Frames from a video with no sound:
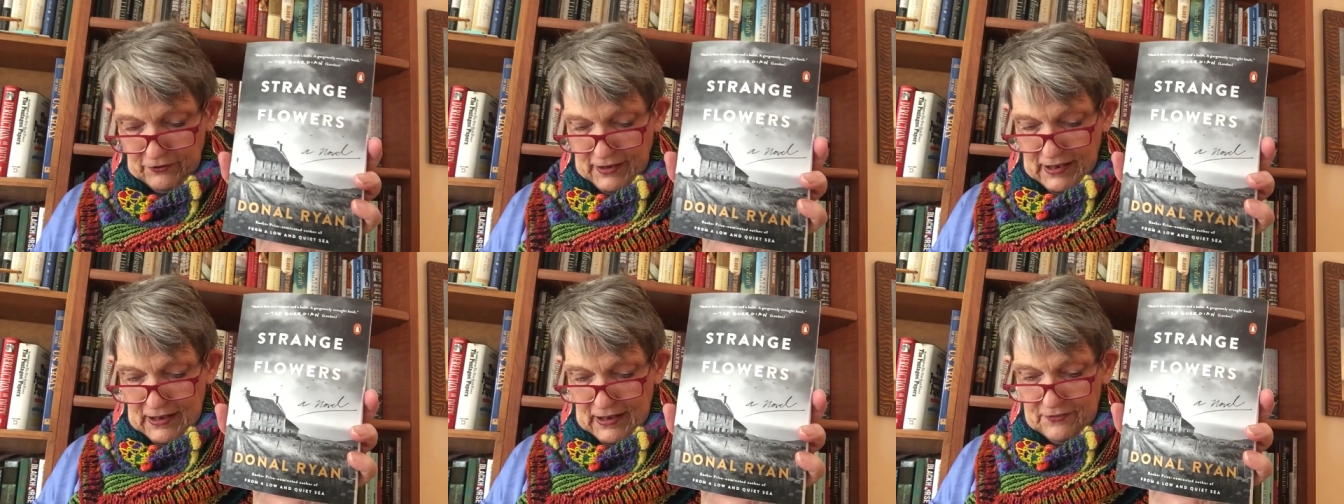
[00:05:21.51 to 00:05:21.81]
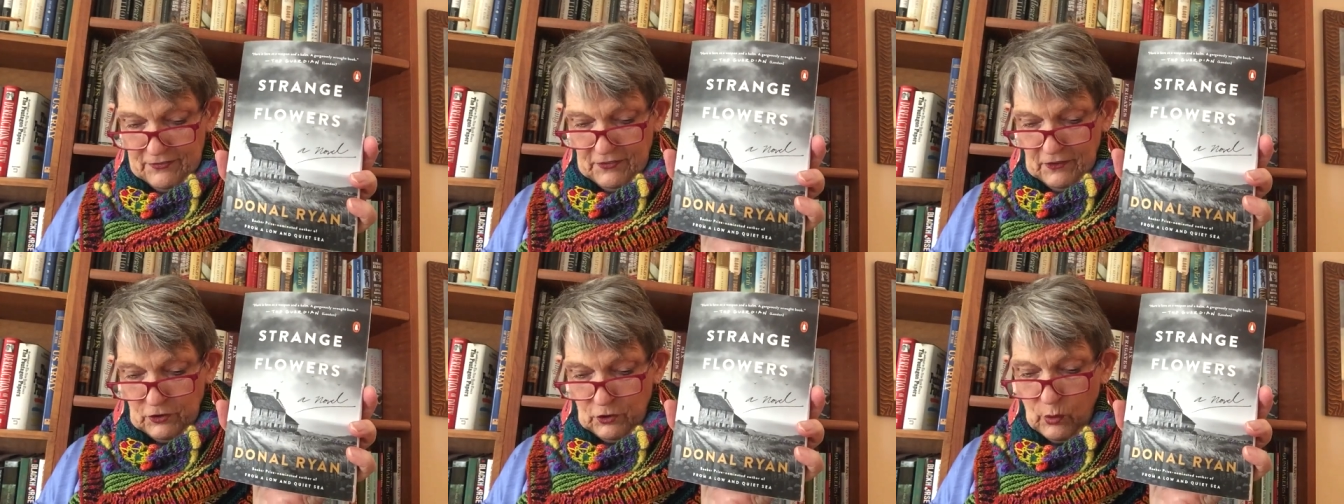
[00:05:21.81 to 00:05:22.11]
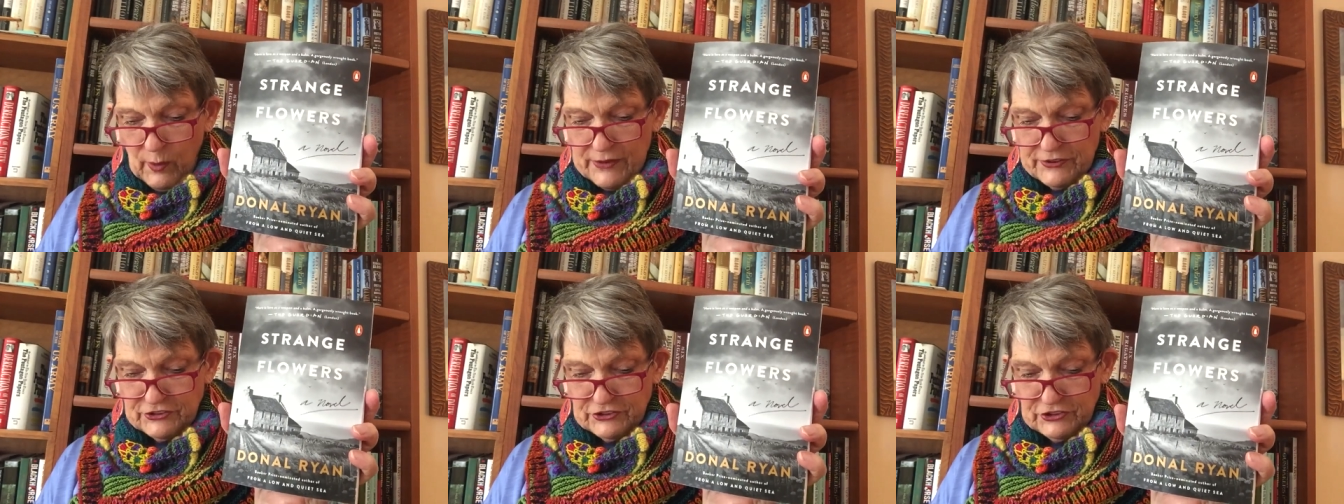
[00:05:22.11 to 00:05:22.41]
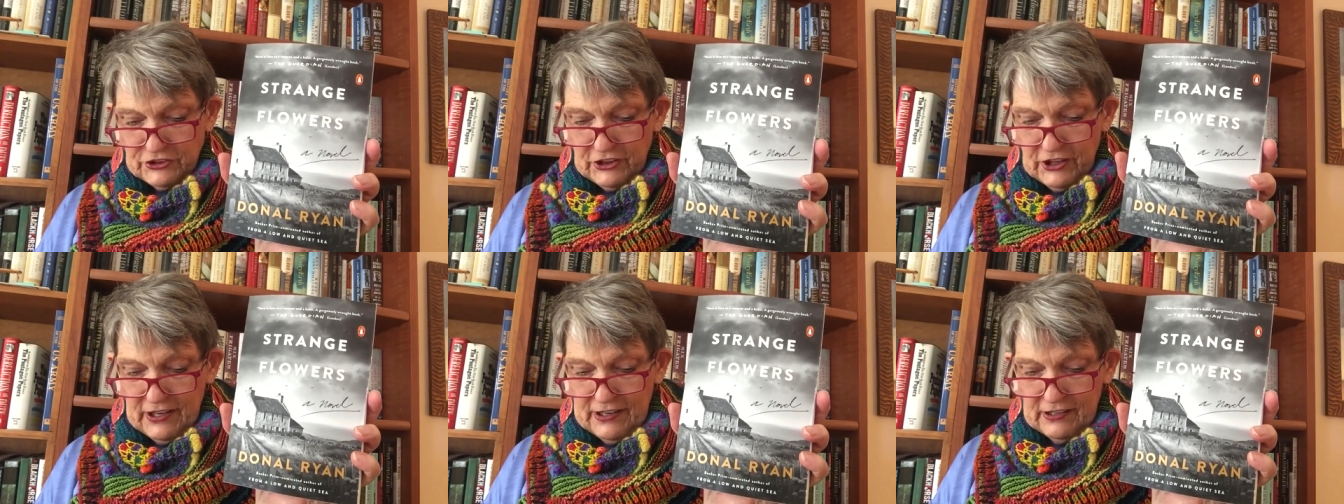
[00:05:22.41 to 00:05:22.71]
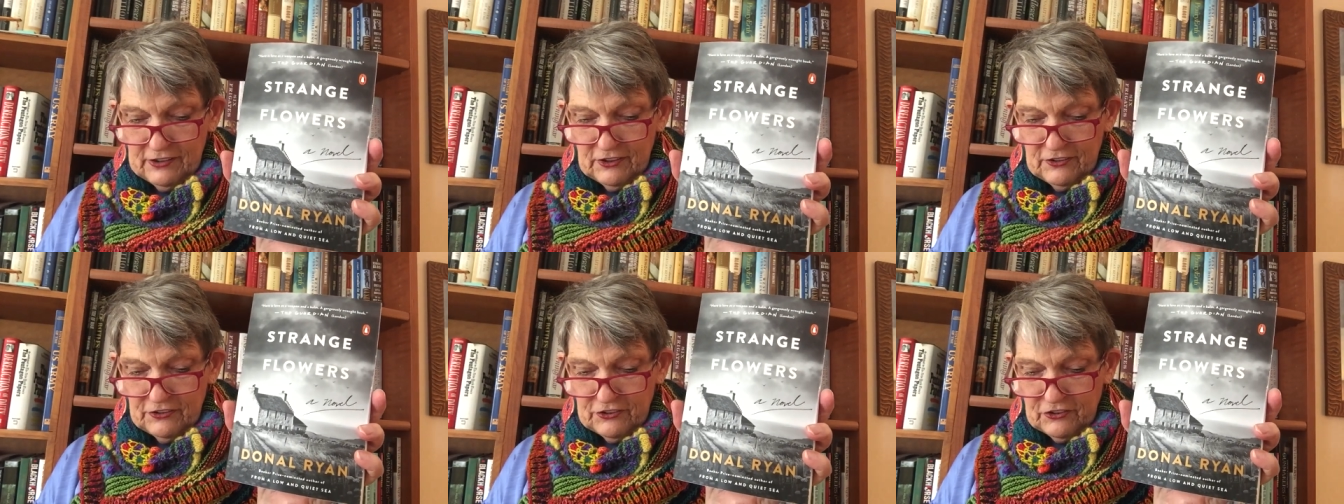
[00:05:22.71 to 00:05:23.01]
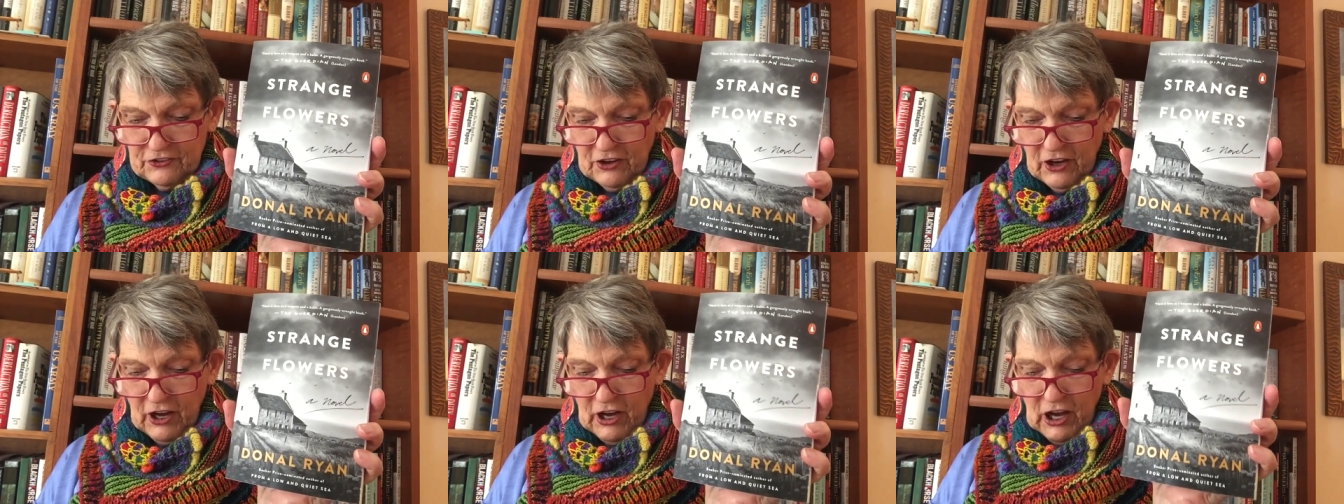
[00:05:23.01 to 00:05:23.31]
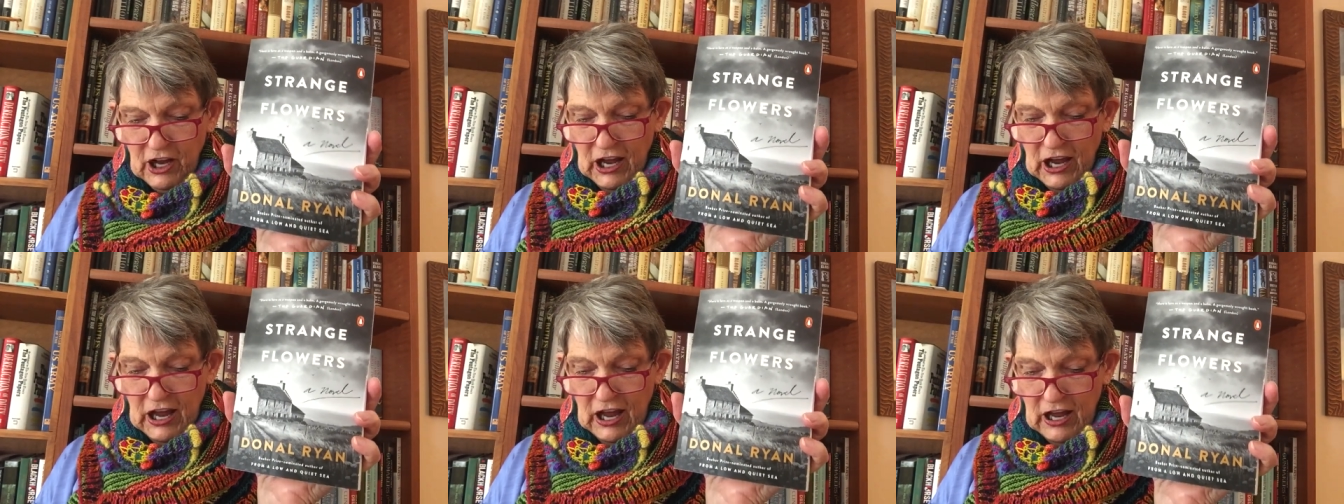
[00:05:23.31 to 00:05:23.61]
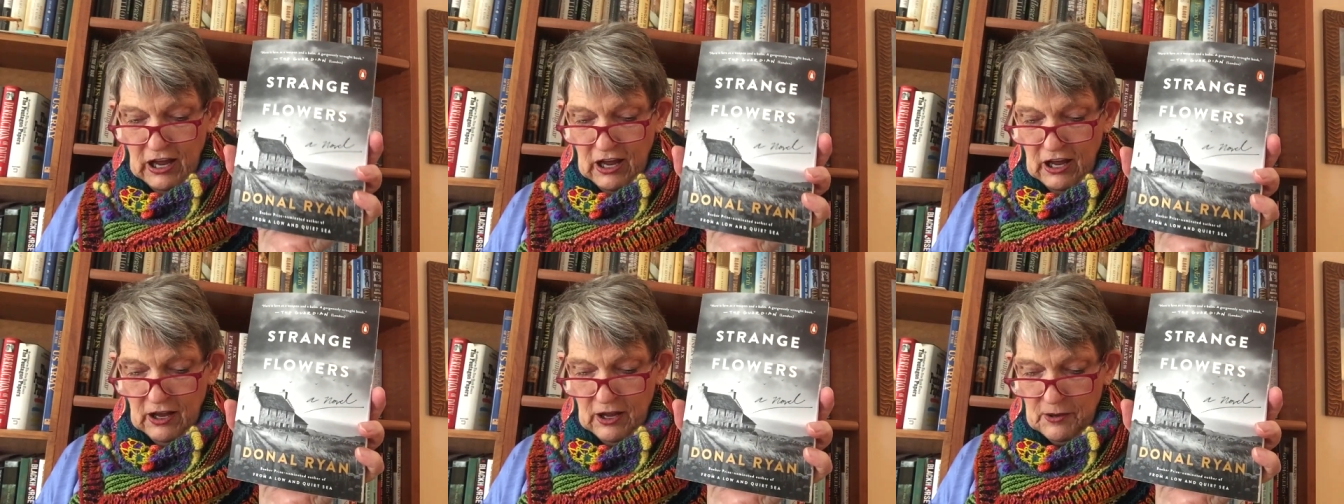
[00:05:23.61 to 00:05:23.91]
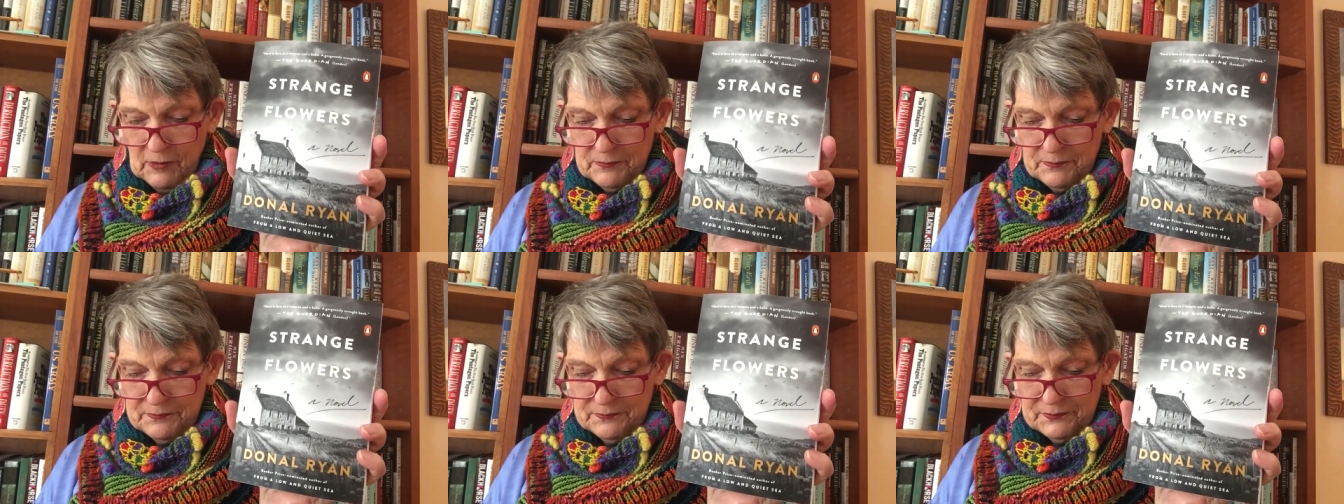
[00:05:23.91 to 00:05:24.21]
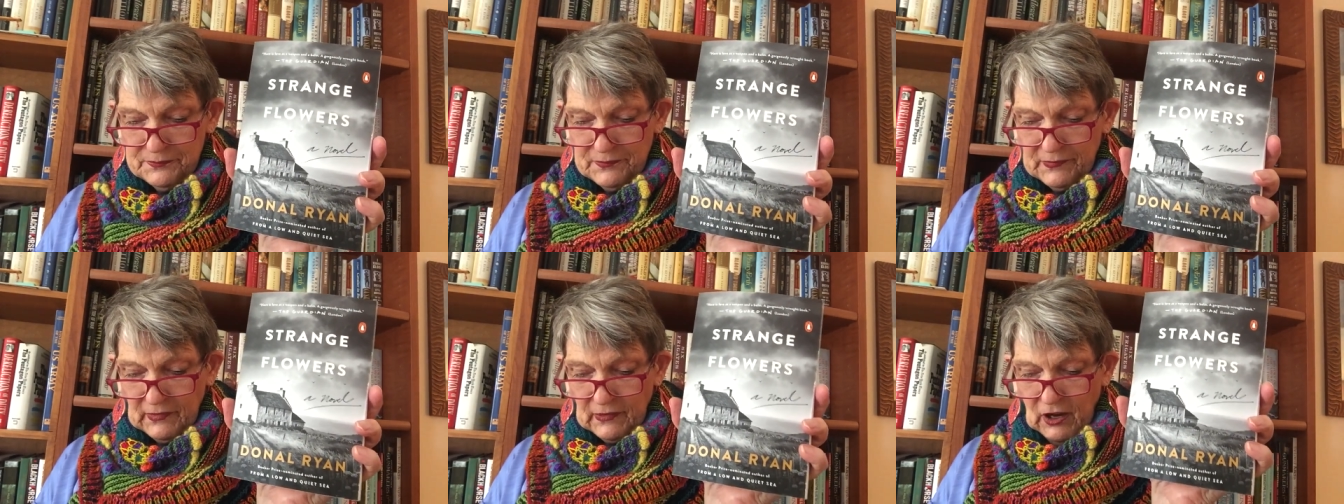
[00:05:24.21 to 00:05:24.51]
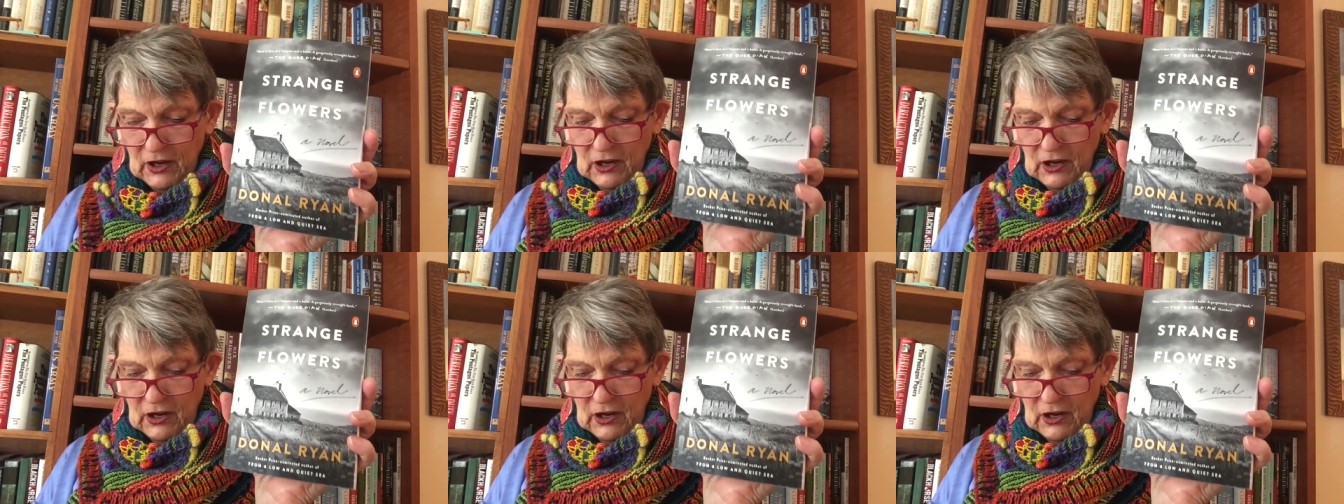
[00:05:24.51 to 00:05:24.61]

and the question is um,